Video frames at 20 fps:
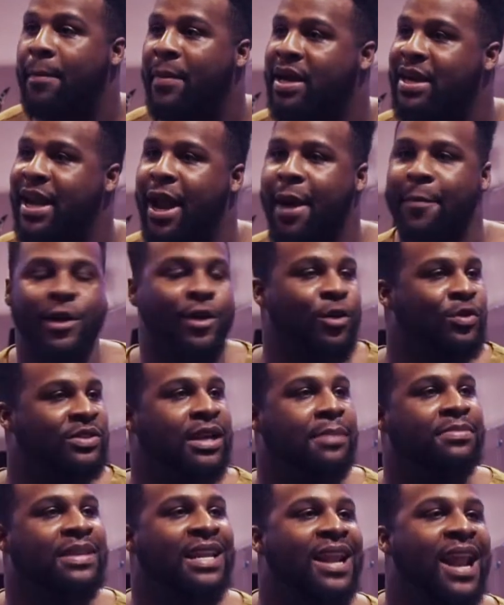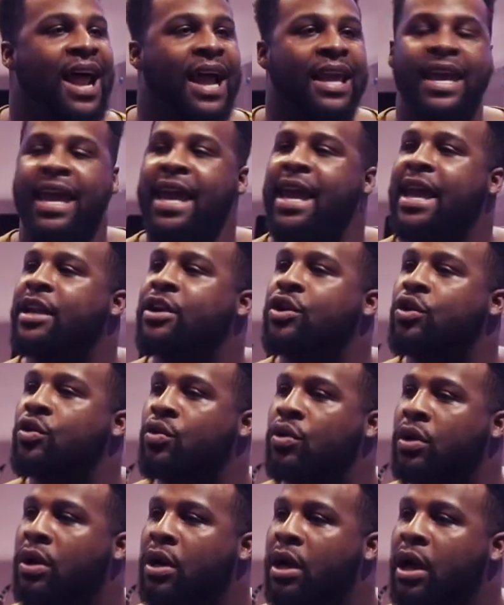my day. I'm gonna do something that I can
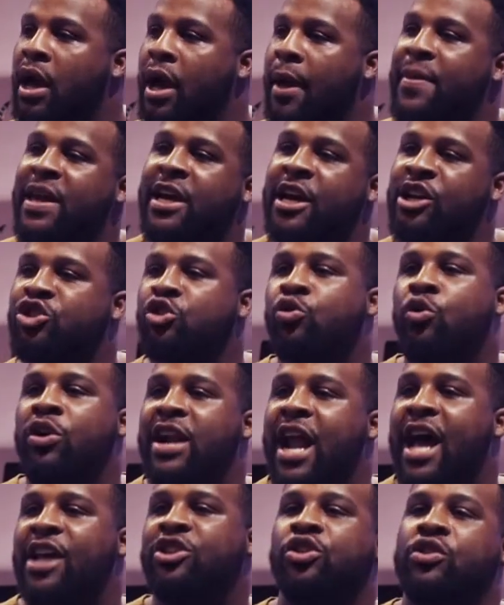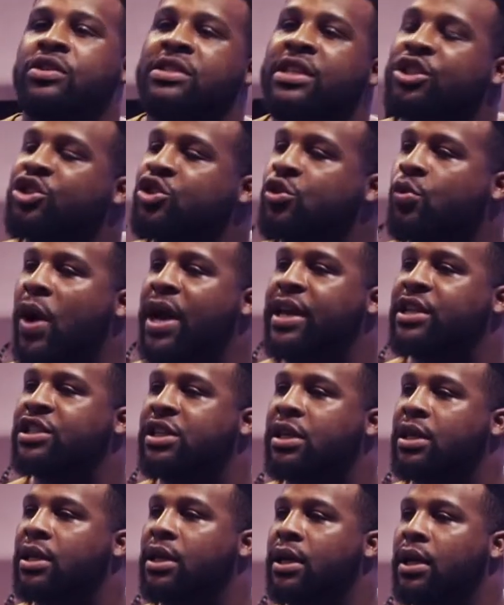do. Because you are not your
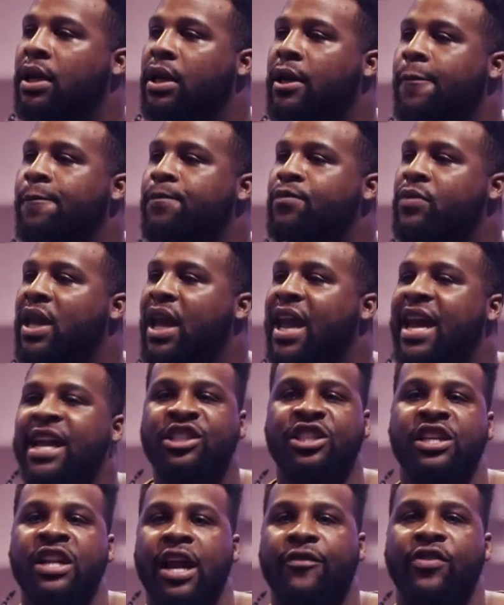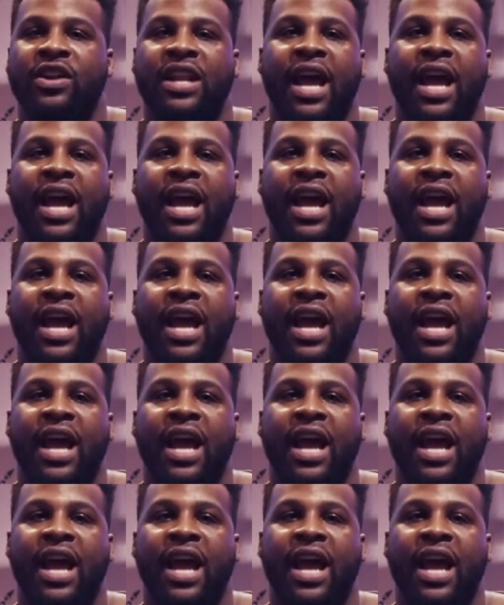situation. Each and every